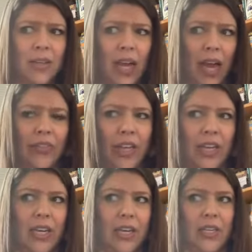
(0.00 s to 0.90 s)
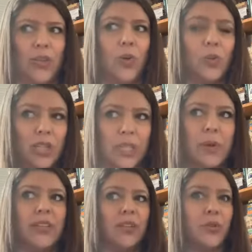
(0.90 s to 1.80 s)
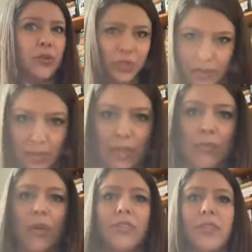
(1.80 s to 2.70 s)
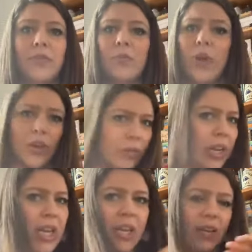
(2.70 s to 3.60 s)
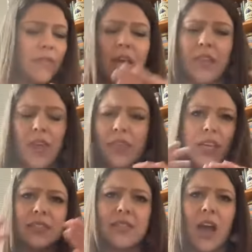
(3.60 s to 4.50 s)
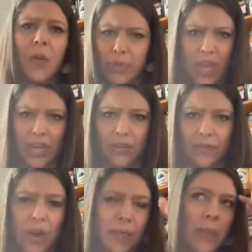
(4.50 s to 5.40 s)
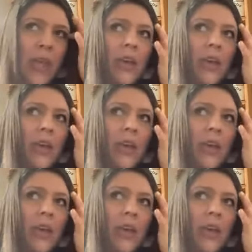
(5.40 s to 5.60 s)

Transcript: I think it totally depends on who you surround yourself with and what you're reading. And I think it's complicated, right?